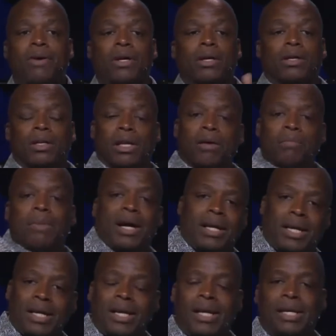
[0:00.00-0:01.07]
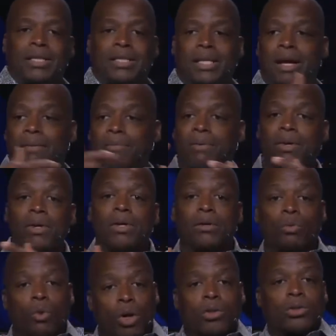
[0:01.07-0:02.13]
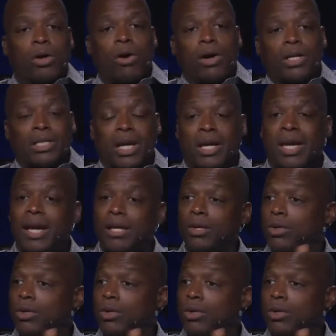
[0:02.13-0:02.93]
I loved my kids. I worked hard as I can.